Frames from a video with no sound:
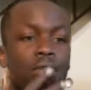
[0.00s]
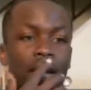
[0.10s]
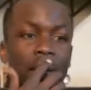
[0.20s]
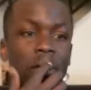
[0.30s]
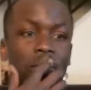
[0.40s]

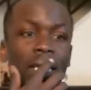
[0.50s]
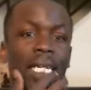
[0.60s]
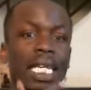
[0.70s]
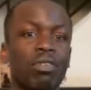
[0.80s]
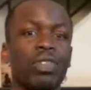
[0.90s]
come to
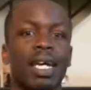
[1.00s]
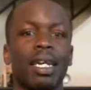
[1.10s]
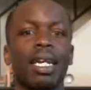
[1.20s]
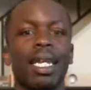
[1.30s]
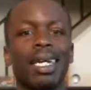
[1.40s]
believe that
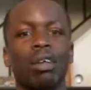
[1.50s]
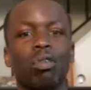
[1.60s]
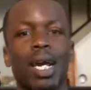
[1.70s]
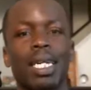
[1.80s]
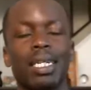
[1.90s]
letter
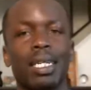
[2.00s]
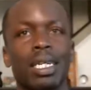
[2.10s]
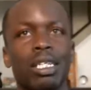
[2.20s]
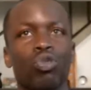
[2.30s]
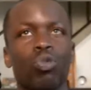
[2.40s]
writing
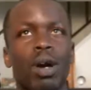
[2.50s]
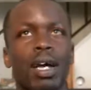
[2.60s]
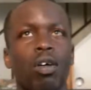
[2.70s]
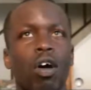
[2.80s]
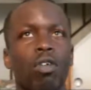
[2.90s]
is
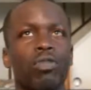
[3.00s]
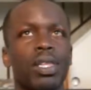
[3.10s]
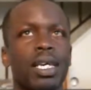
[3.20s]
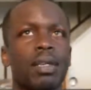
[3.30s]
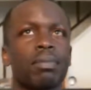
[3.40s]
one of
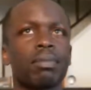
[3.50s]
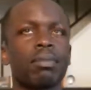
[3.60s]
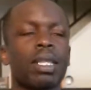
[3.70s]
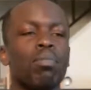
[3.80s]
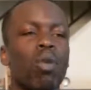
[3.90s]
the
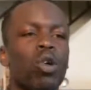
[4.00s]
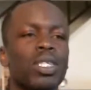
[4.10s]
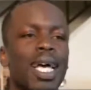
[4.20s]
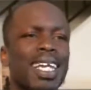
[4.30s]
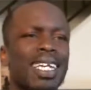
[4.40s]
most
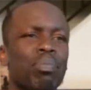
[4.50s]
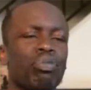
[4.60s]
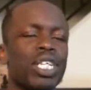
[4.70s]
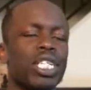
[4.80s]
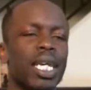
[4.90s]

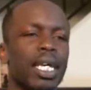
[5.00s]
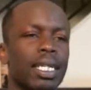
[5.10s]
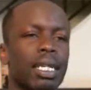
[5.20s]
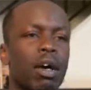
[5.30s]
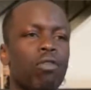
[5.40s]

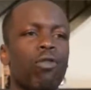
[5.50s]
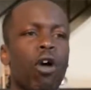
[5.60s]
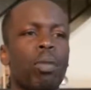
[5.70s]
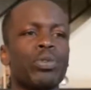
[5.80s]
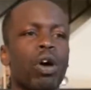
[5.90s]
underappreciated
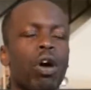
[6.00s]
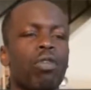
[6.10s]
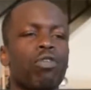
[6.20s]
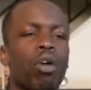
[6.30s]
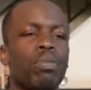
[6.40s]
forms
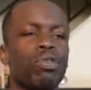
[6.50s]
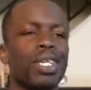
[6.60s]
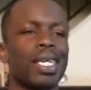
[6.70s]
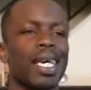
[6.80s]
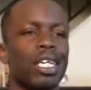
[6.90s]
of
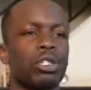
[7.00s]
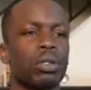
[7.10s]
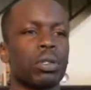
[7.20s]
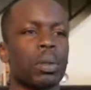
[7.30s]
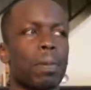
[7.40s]

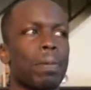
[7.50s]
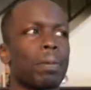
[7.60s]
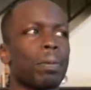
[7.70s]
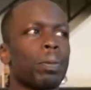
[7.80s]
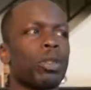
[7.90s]
communication.
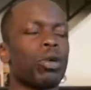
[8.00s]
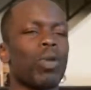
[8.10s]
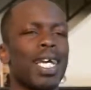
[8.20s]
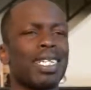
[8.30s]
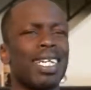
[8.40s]

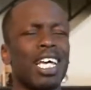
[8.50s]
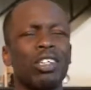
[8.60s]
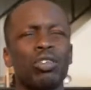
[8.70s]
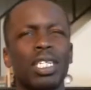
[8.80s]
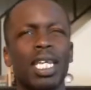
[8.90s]
right now,
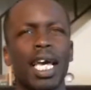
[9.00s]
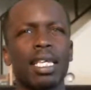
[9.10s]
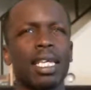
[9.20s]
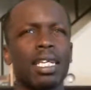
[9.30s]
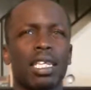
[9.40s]
today,
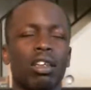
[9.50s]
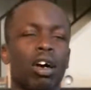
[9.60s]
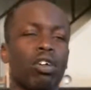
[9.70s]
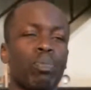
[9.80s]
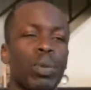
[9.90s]
there's a
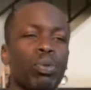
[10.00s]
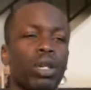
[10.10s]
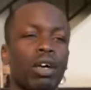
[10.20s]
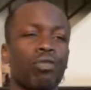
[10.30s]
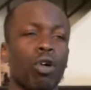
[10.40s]
lot of people
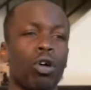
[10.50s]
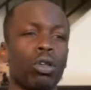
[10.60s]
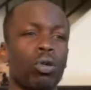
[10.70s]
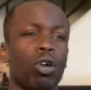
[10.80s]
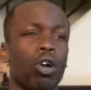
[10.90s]
I
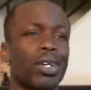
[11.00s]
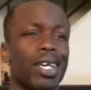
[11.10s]
follow on